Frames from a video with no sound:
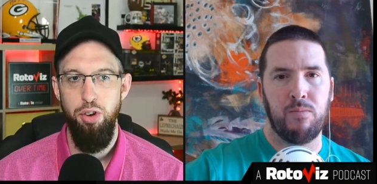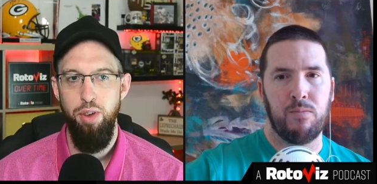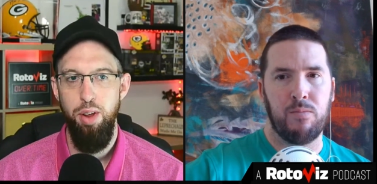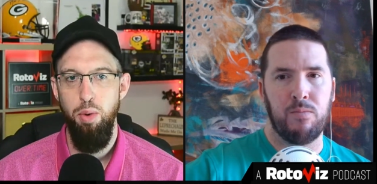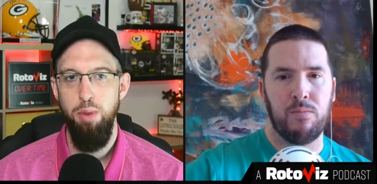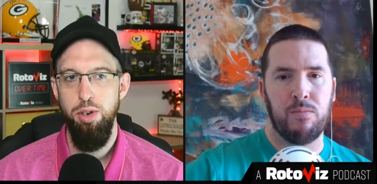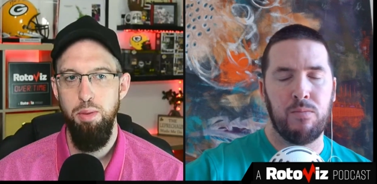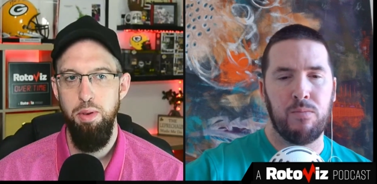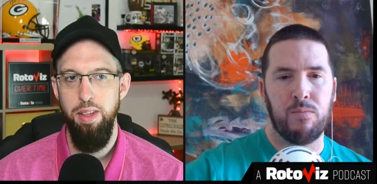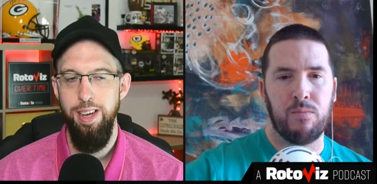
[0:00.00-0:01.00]
Speaker 1: trade. What were
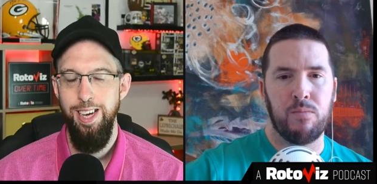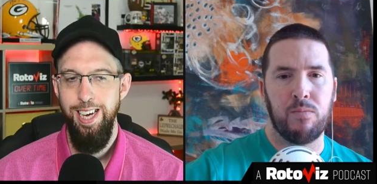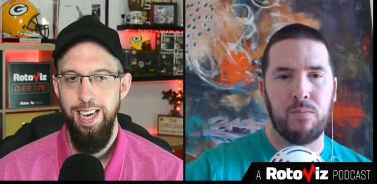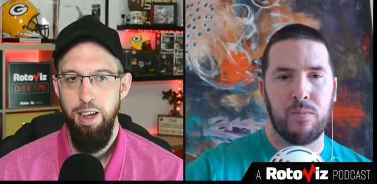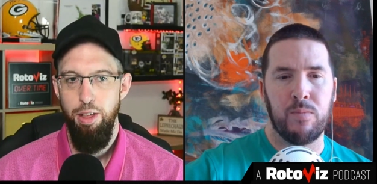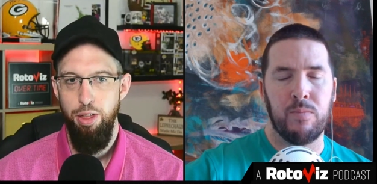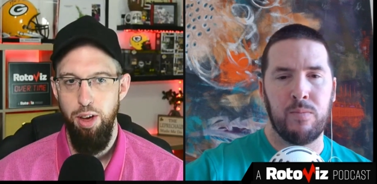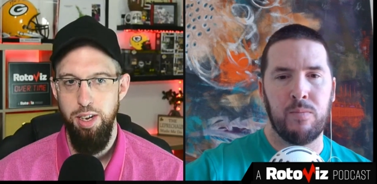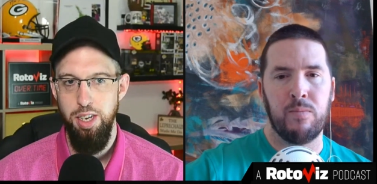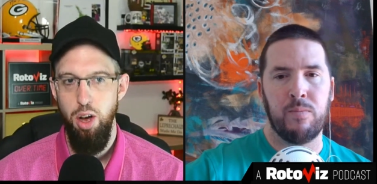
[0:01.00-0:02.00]
some of the
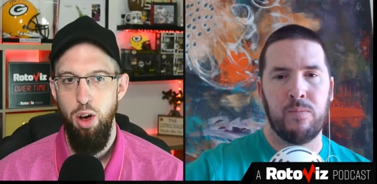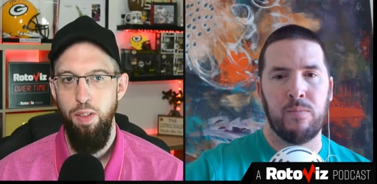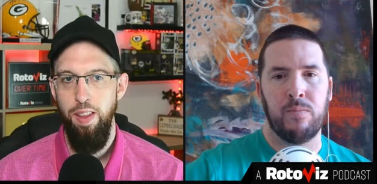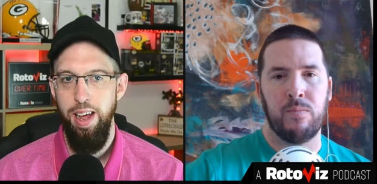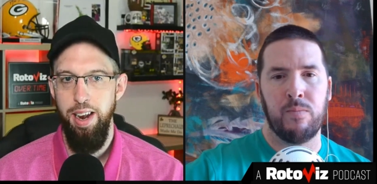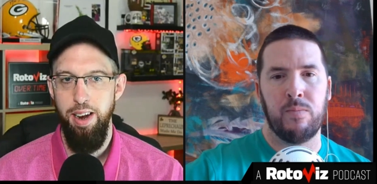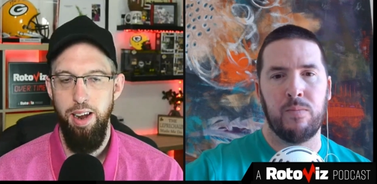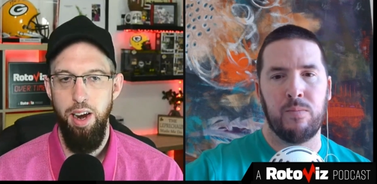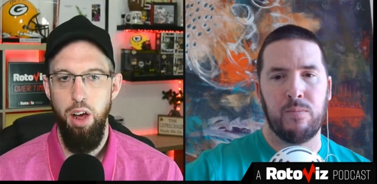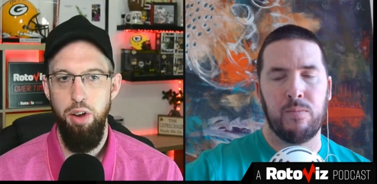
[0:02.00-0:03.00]
thoughts on that, and,
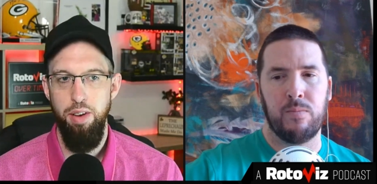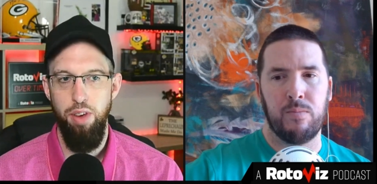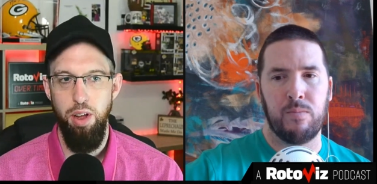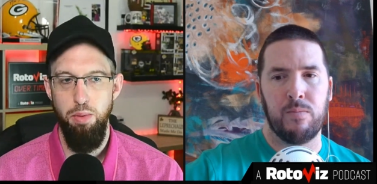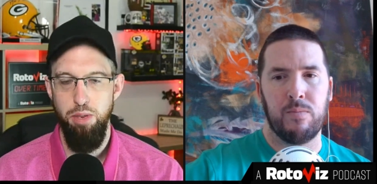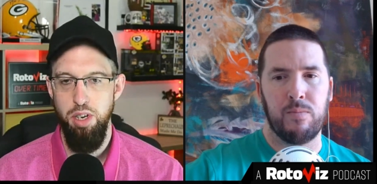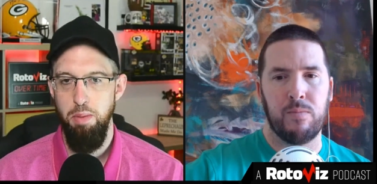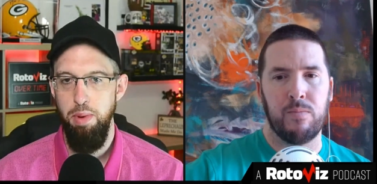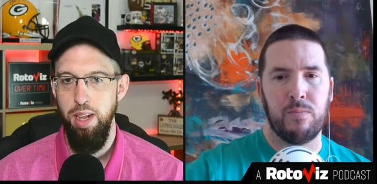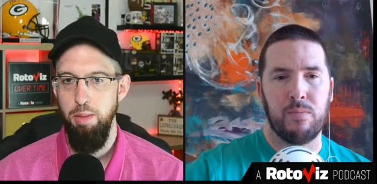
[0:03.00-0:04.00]
and how difficult was it to
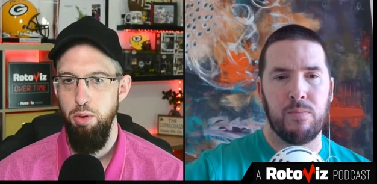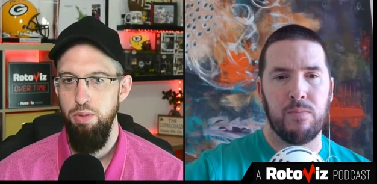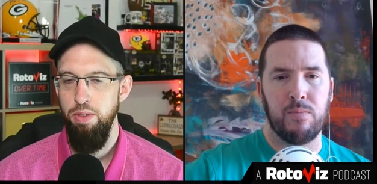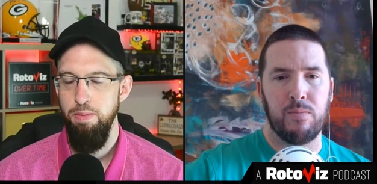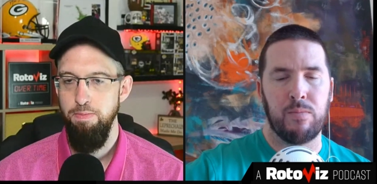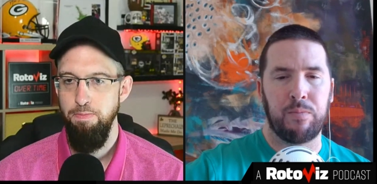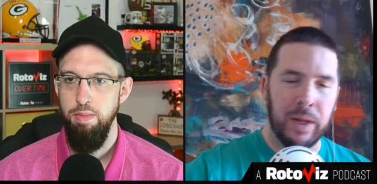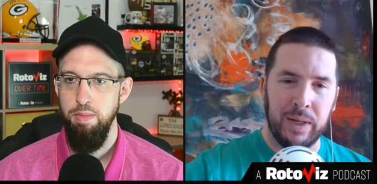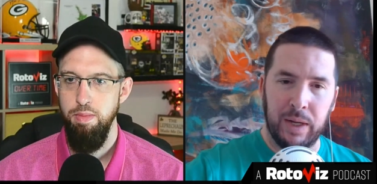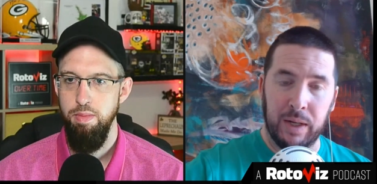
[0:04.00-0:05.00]
make the move?
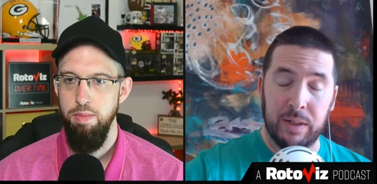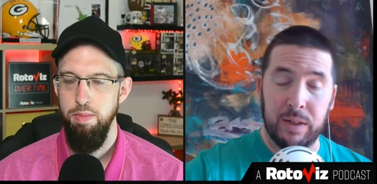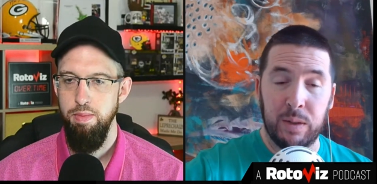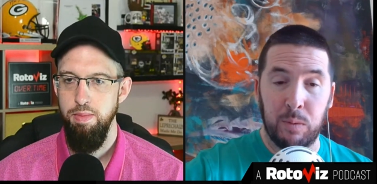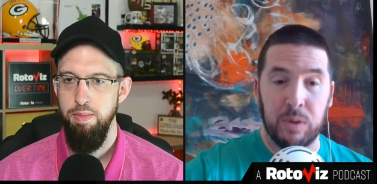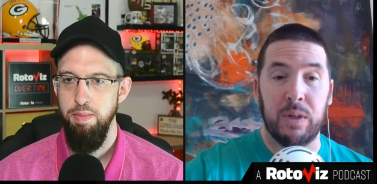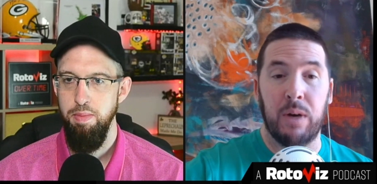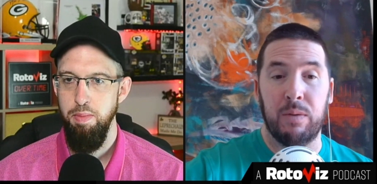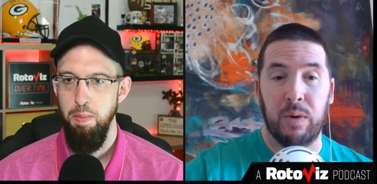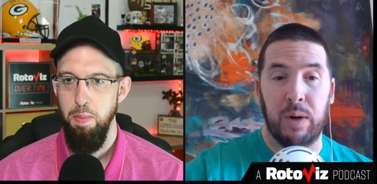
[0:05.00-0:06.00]
Yeah, so this one was
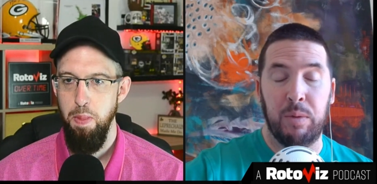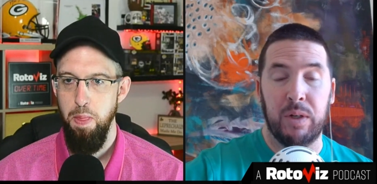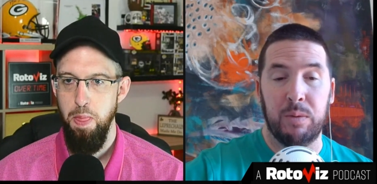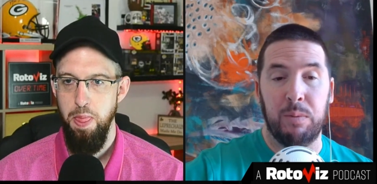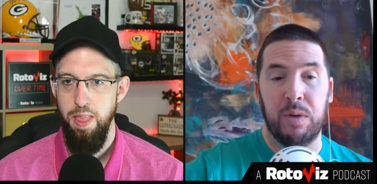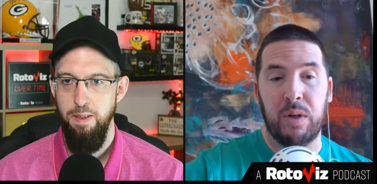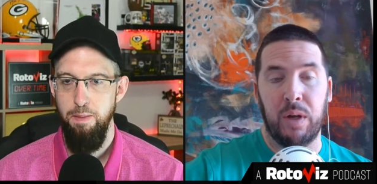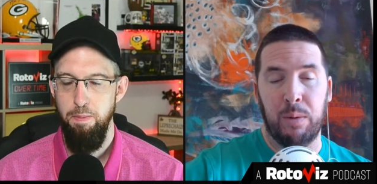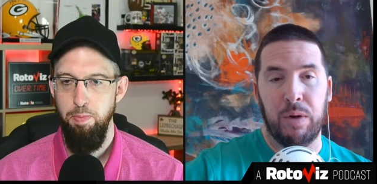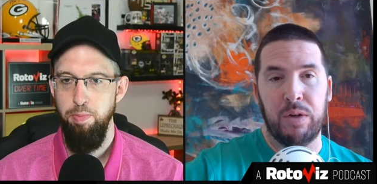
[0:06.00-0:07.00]
tough,
Speaker 2: right? Because we've been
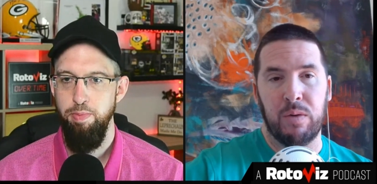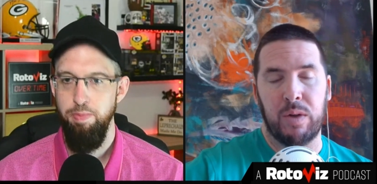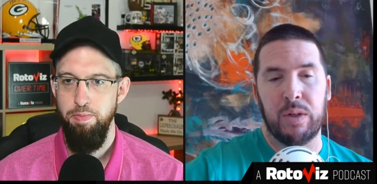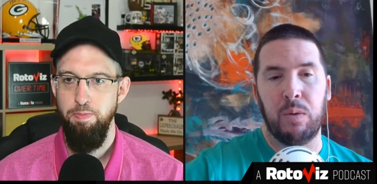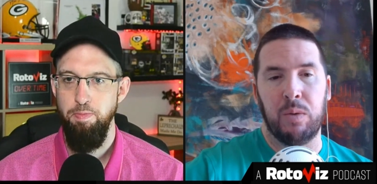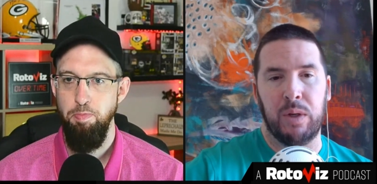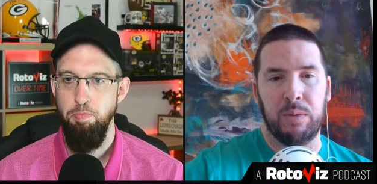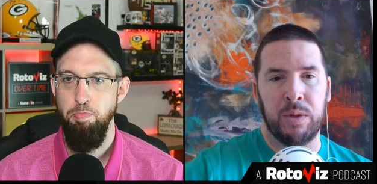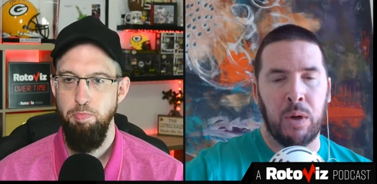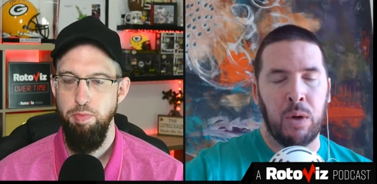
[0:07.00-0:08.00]
talking about Javonte
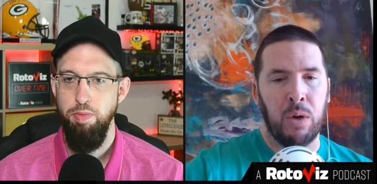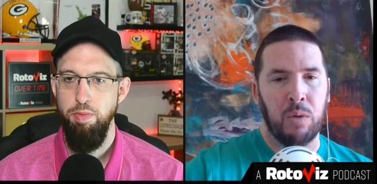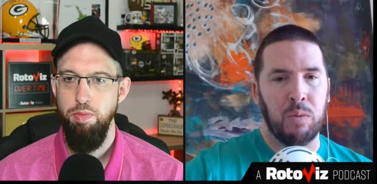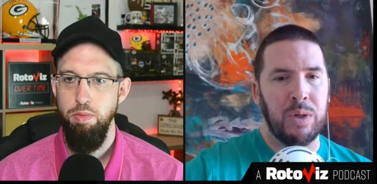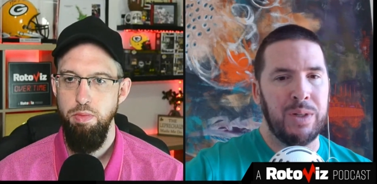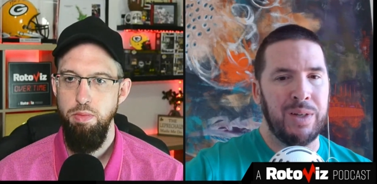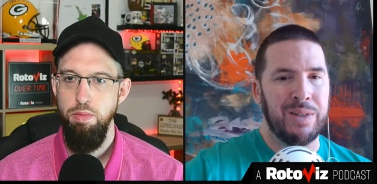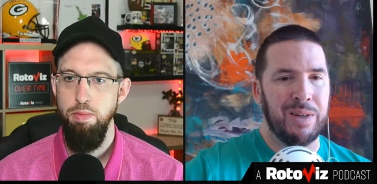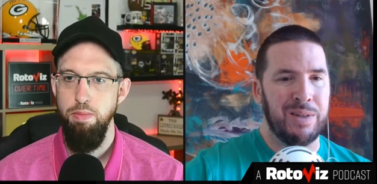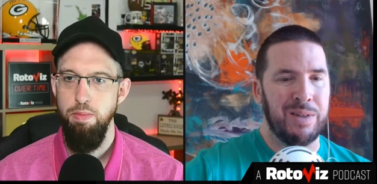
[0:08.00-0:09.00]
Williams really
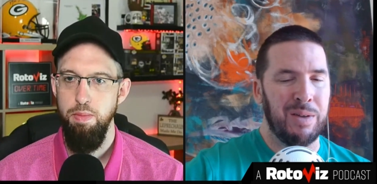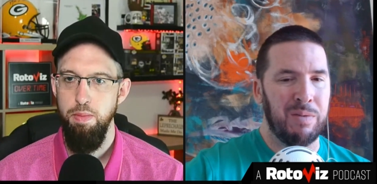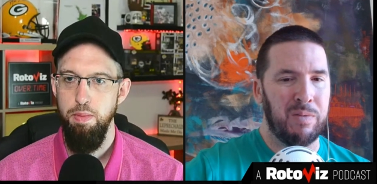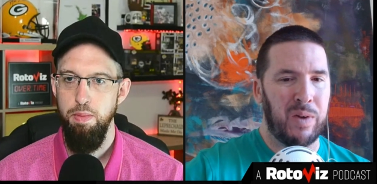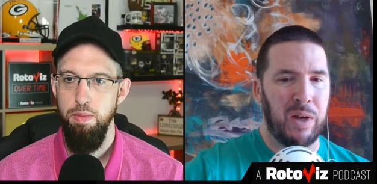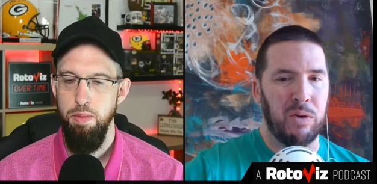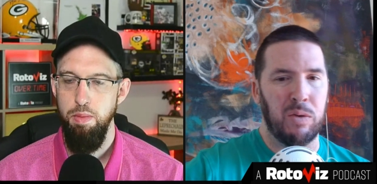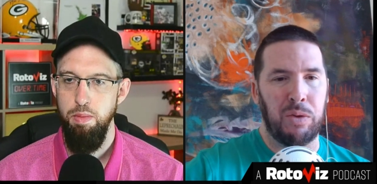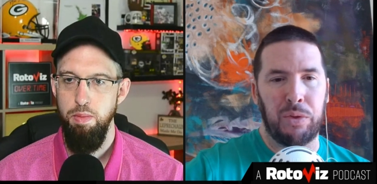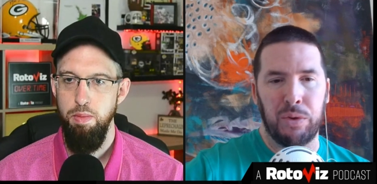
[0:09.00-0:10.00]
since the
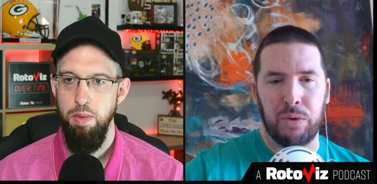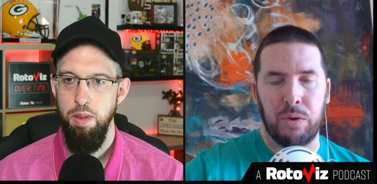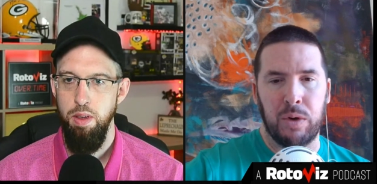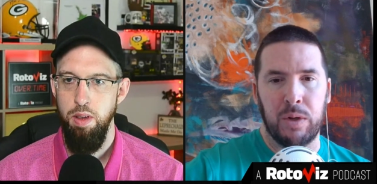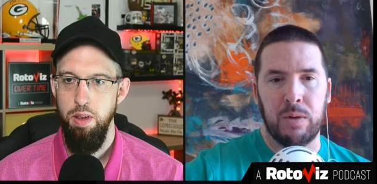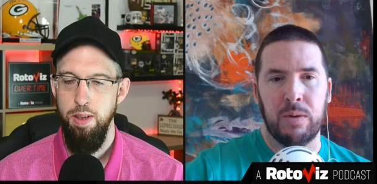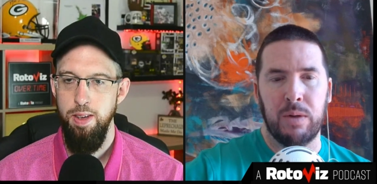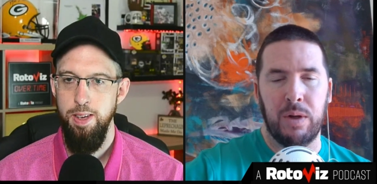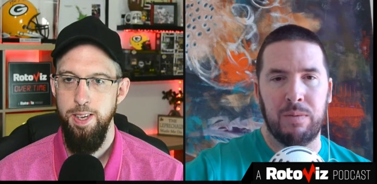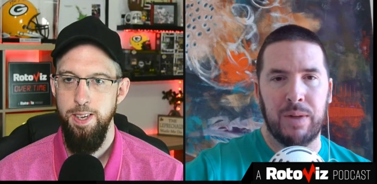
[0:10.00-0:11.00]
final third
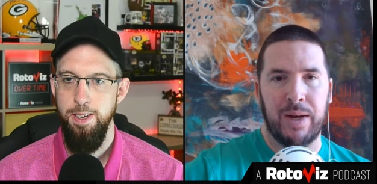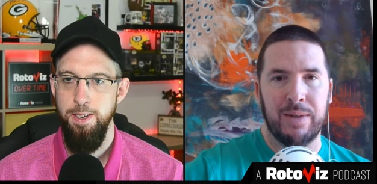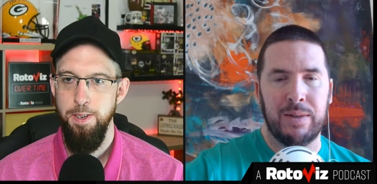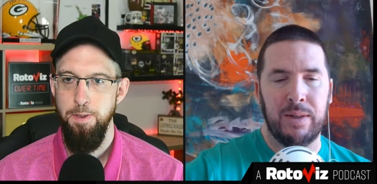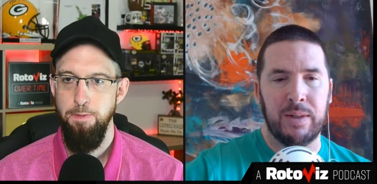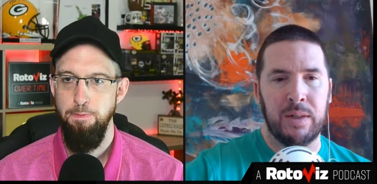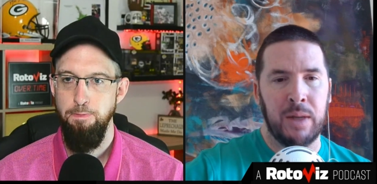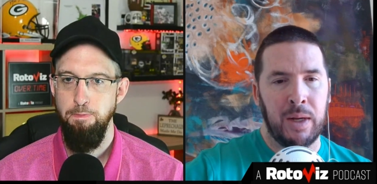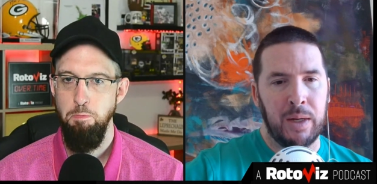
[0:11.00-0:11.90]
of last season.